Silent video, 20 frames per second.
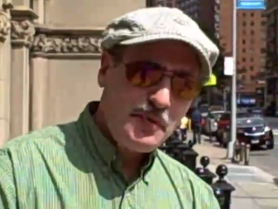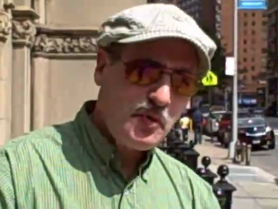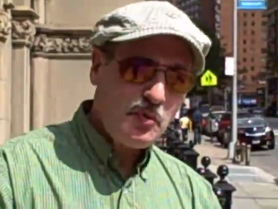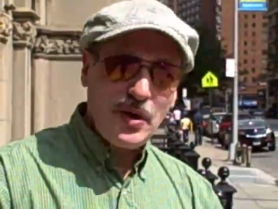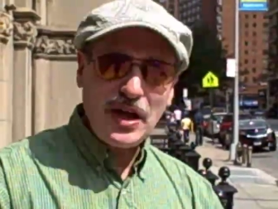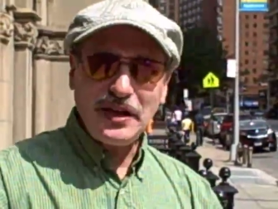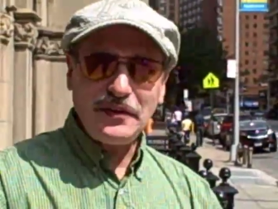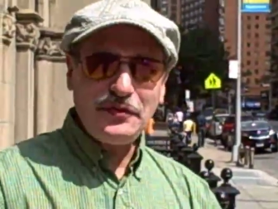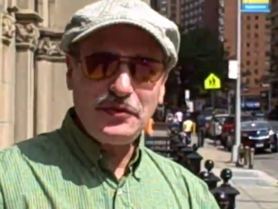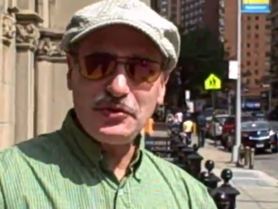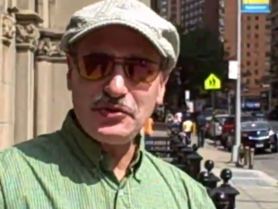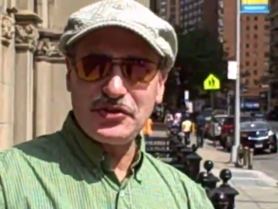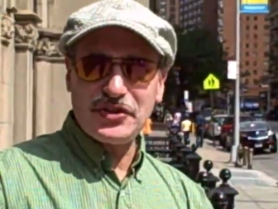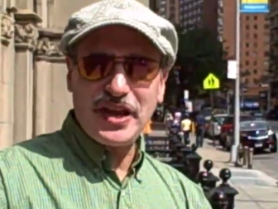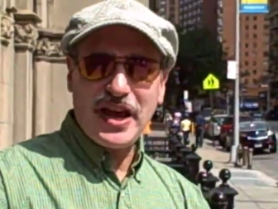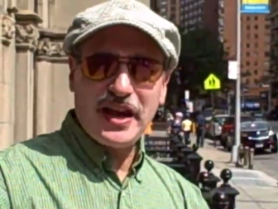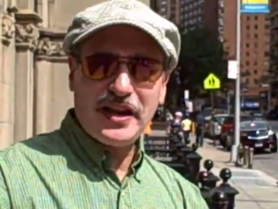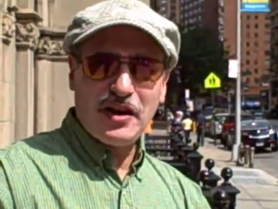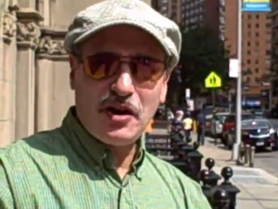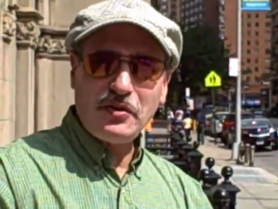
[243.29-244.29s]
But what if you
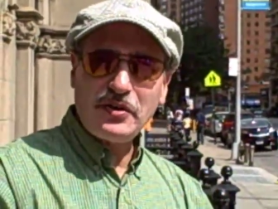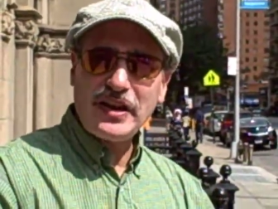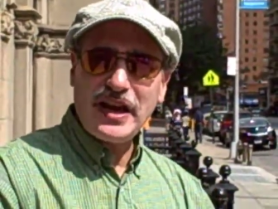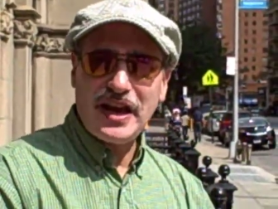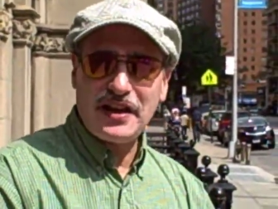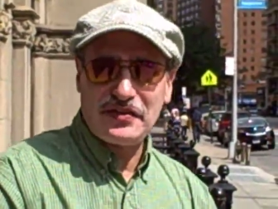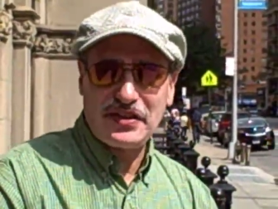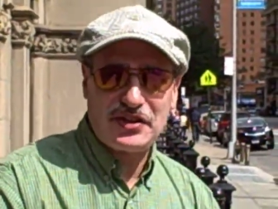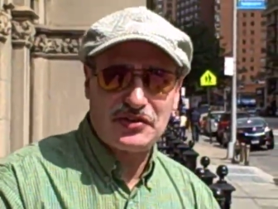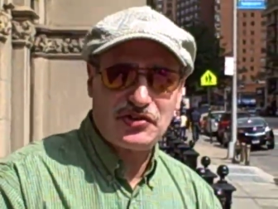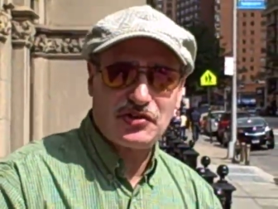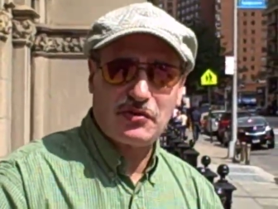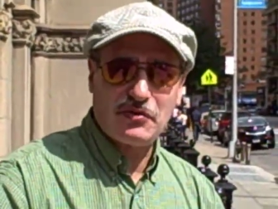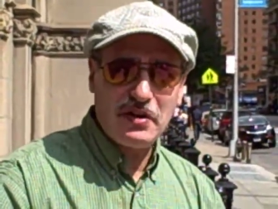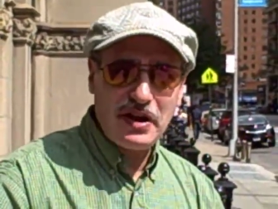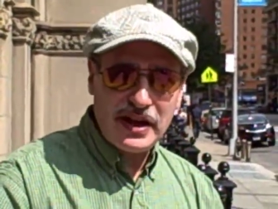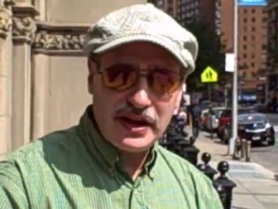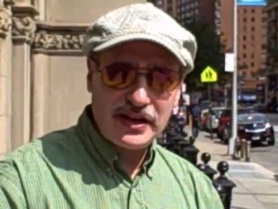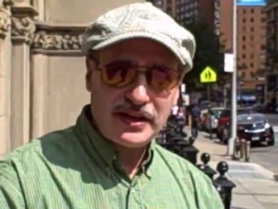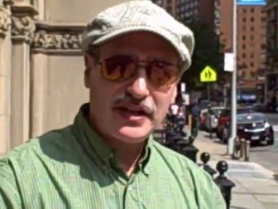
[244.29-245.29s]
say, okay, that's
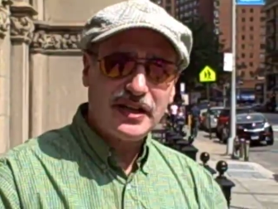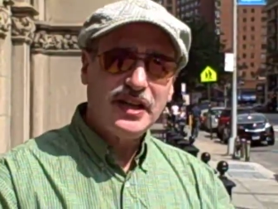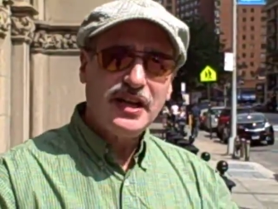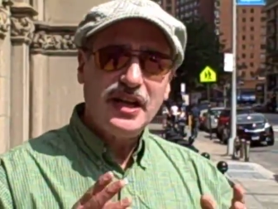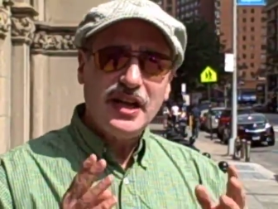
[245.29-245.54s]
great,